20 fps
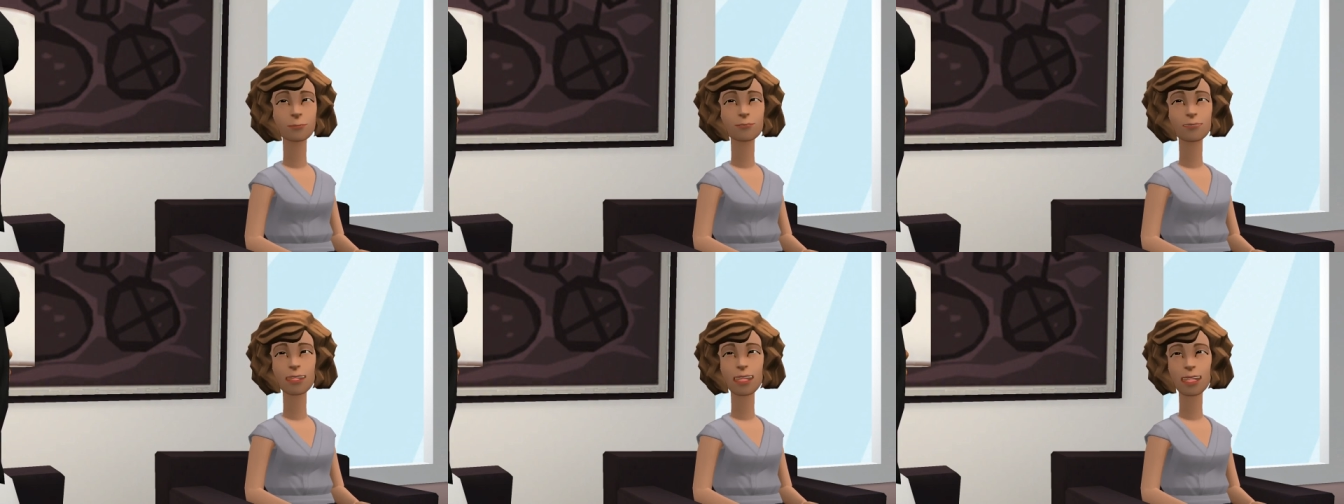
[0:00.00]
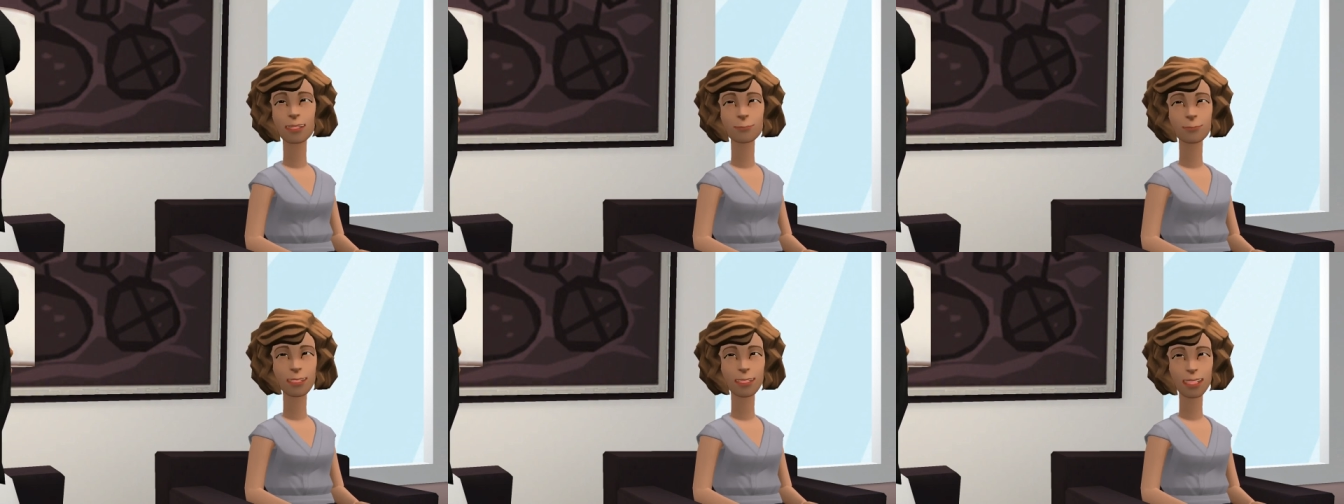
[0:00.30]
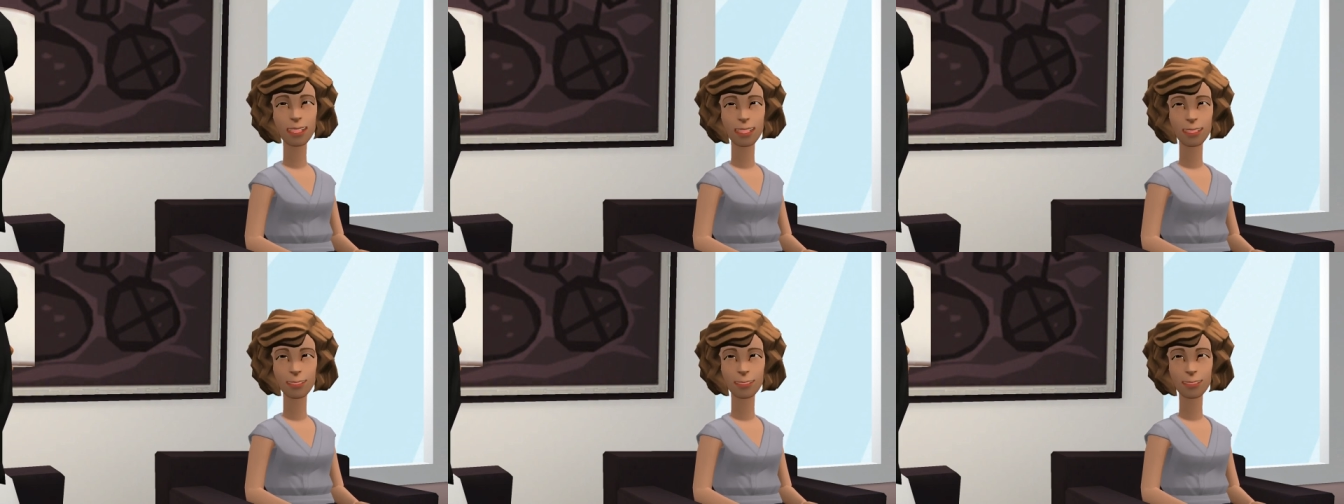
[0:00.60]

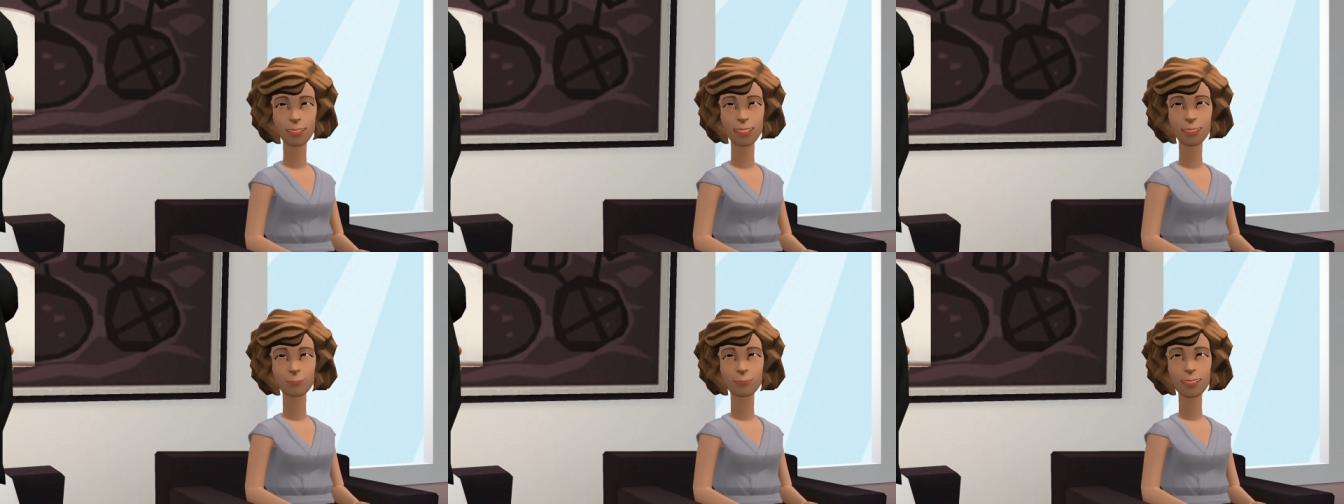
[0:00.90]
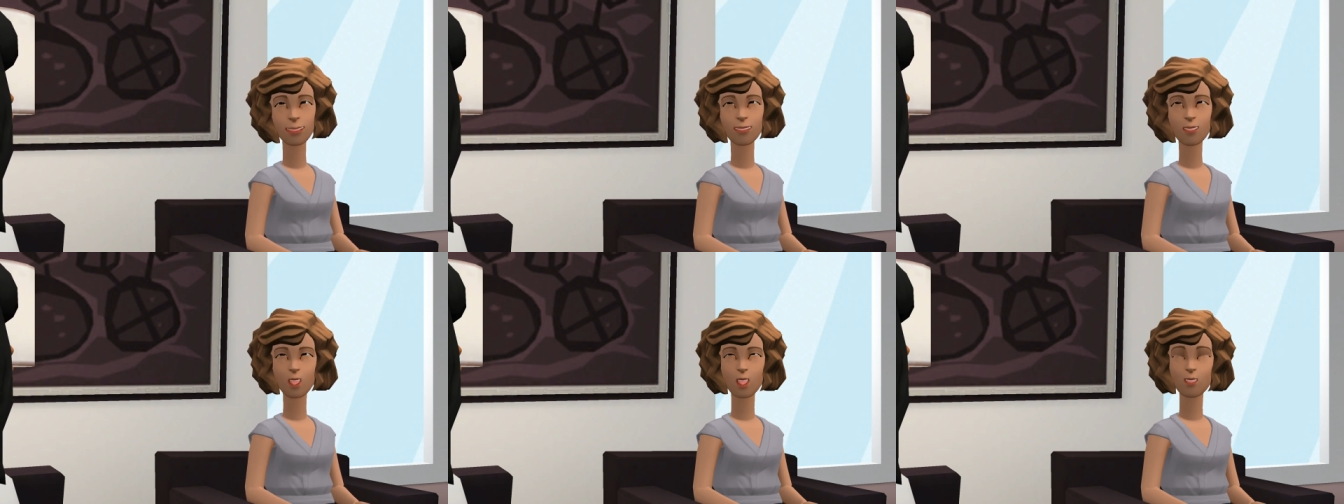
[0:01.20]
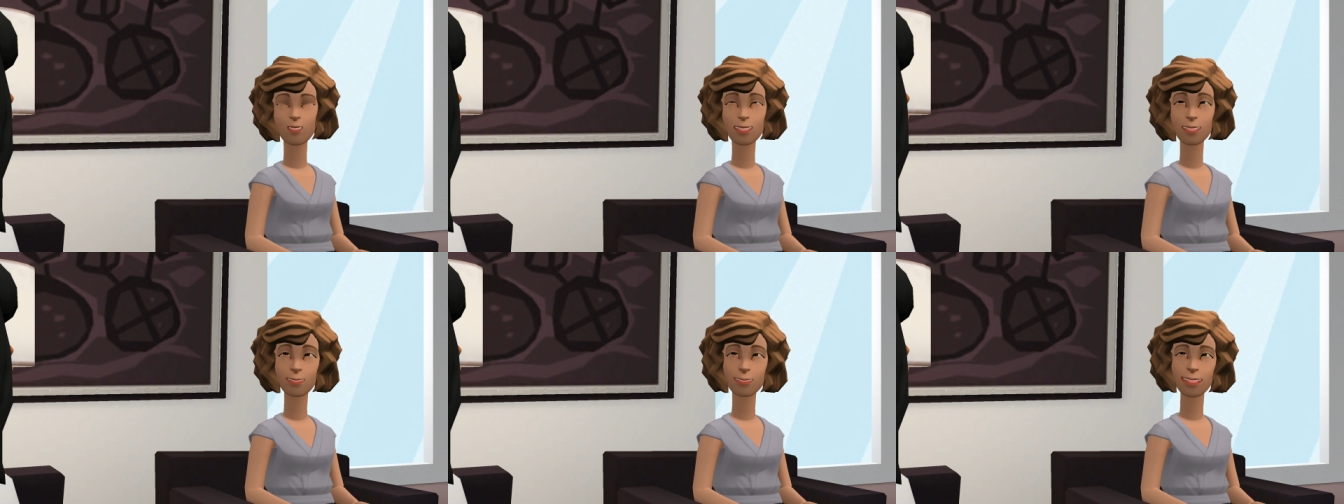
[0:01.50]
Philippians chapter
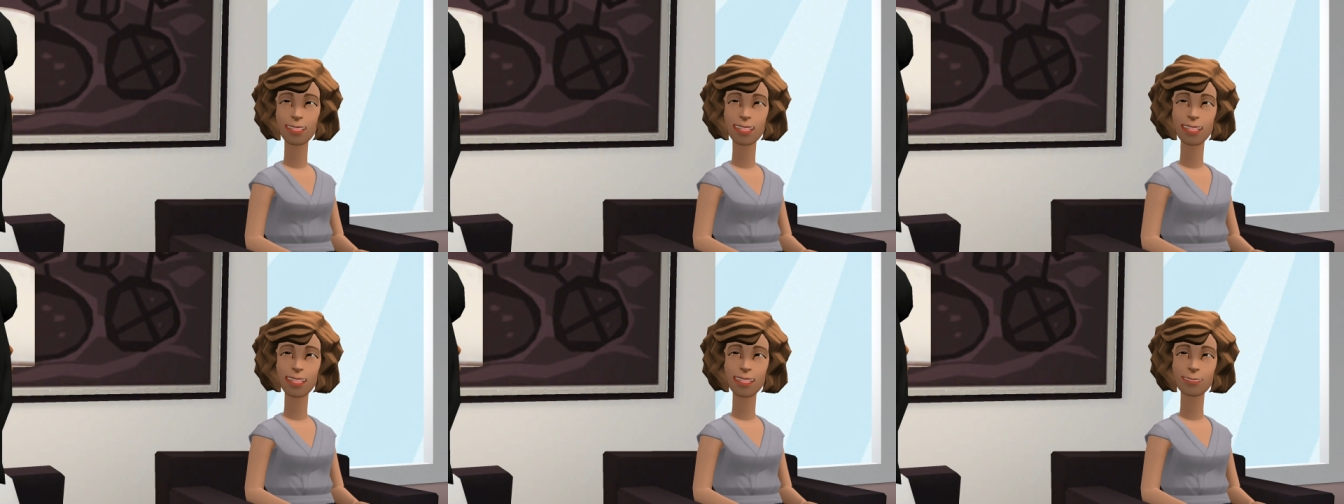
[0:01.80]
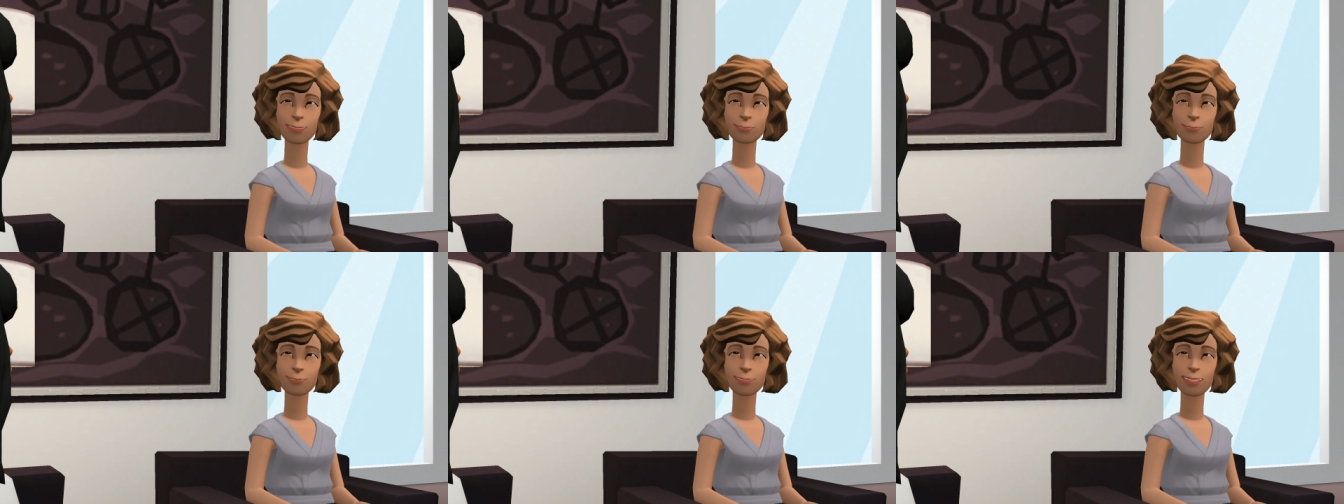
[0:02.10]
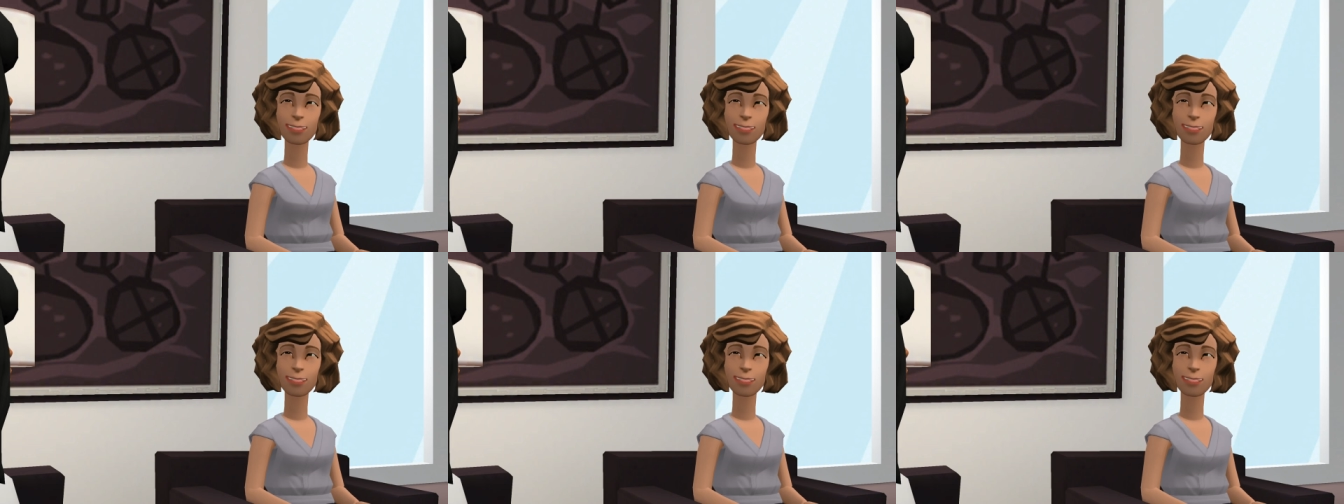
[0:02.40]
4 verse 8